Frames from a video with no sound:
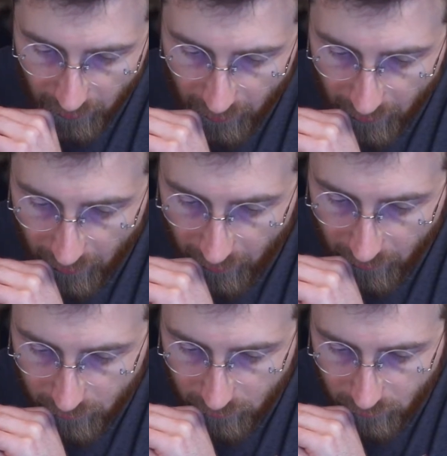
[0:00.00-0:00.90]

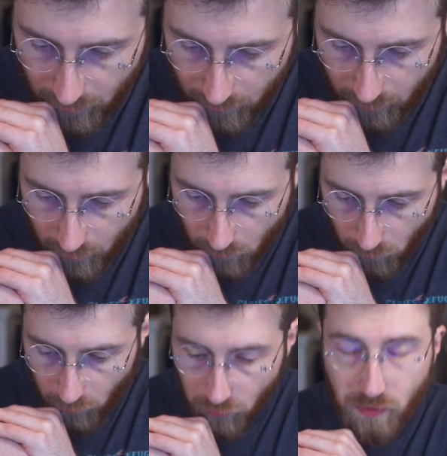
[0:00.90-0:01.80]
and we're
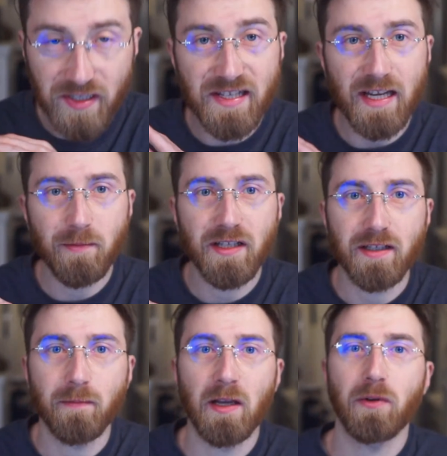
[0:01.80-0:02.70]
going to use the same
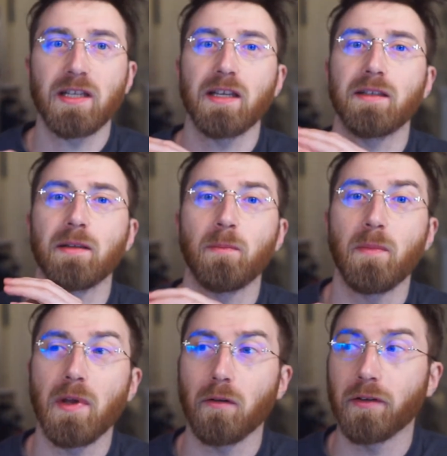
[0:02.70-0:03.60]
system that we did to
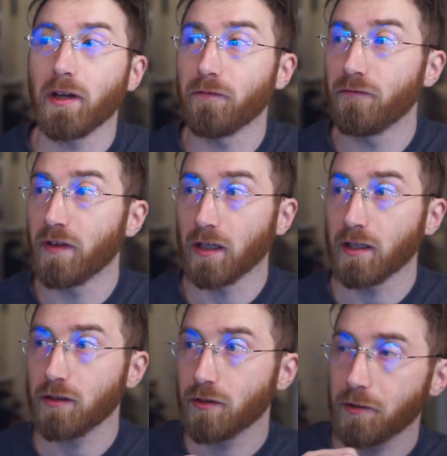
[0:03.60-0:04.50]
build a
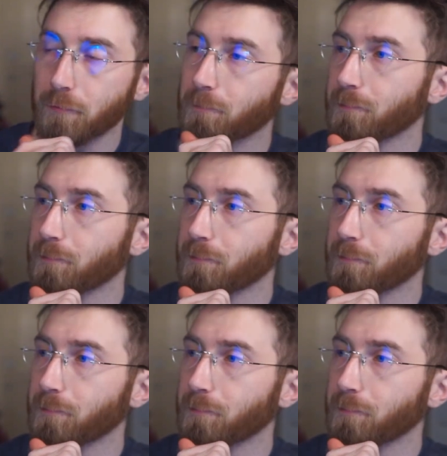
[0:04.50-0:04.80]
village.